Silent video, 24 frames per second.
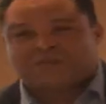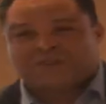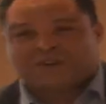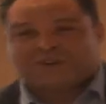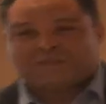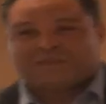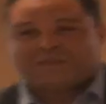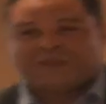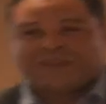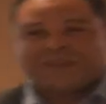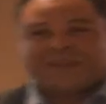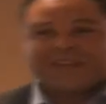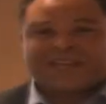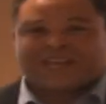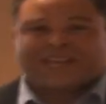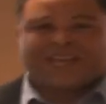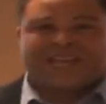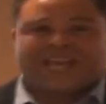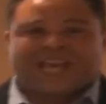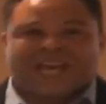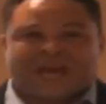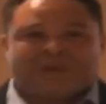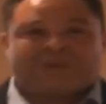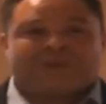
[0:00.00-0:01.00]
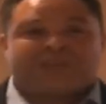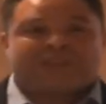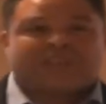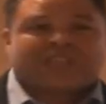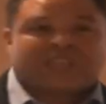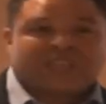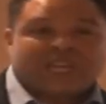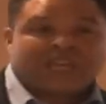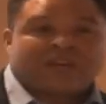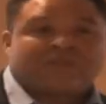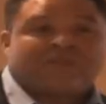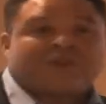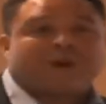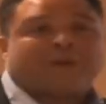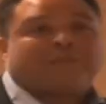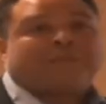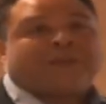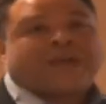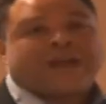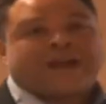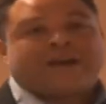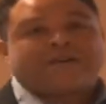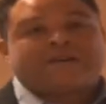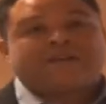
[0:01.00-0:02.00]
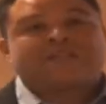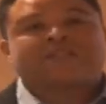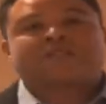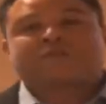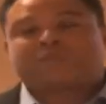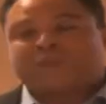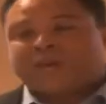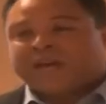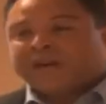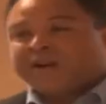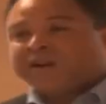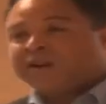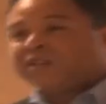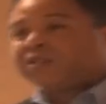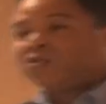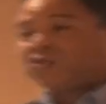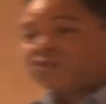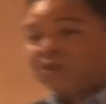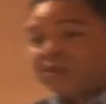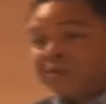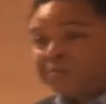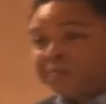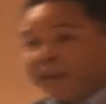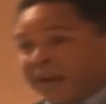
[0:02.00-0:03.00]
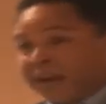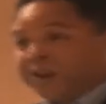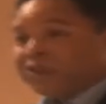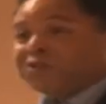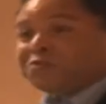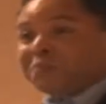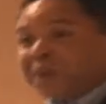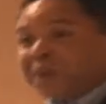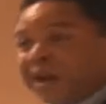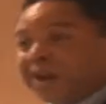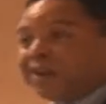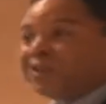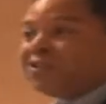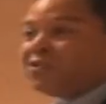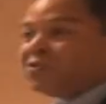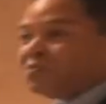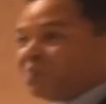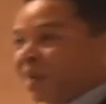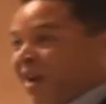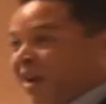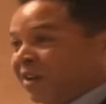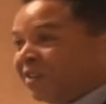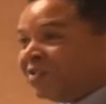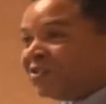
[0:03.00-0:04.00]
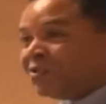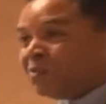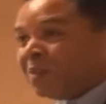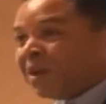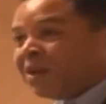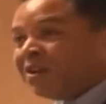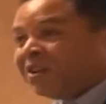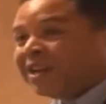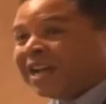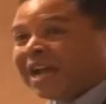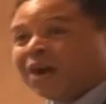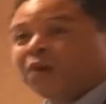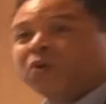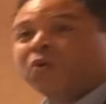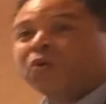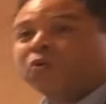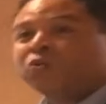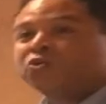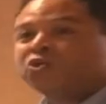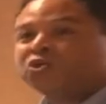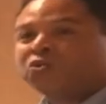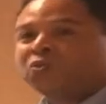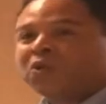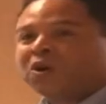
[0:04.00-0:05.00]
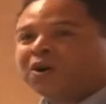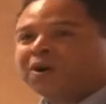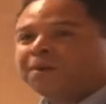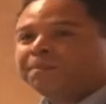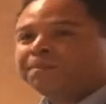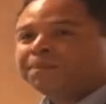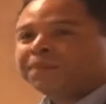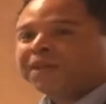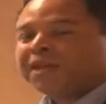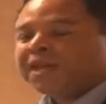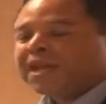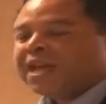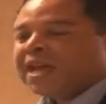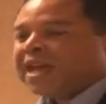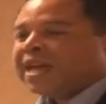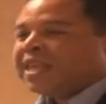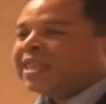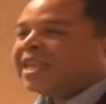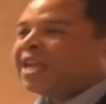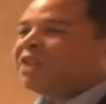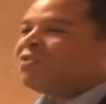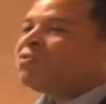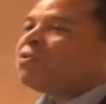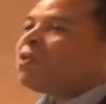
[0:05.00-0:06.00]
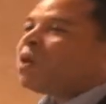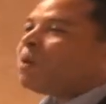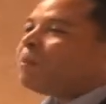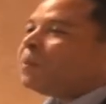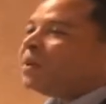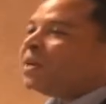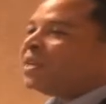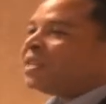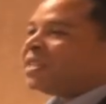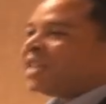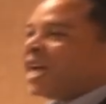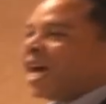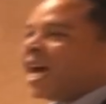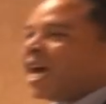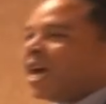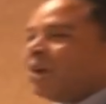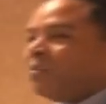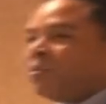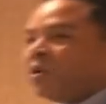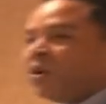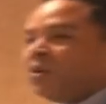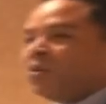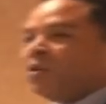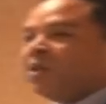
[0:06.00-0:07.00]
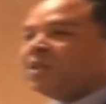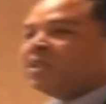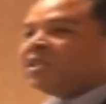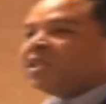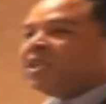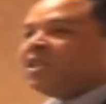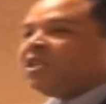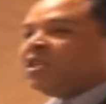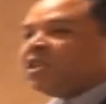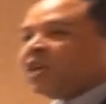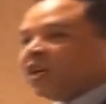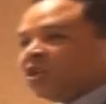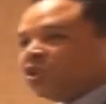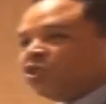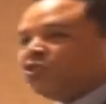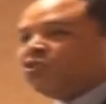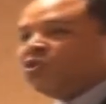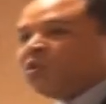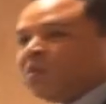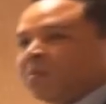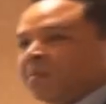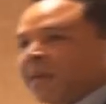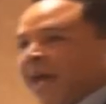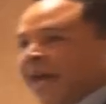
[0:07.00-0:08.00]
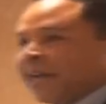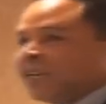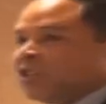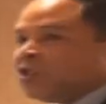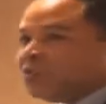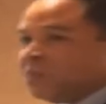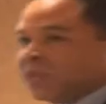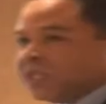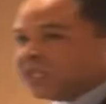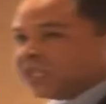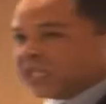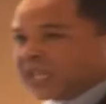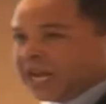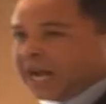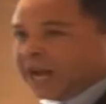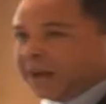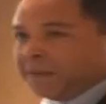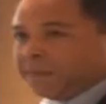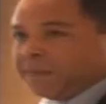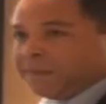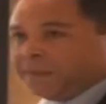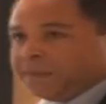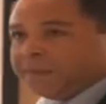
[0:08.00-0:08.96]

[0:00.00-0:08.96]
from. Okay? And when you think of our parents' parents or our parents' parents, depending on how old you are, they grew up in a time where it was the industrial management style.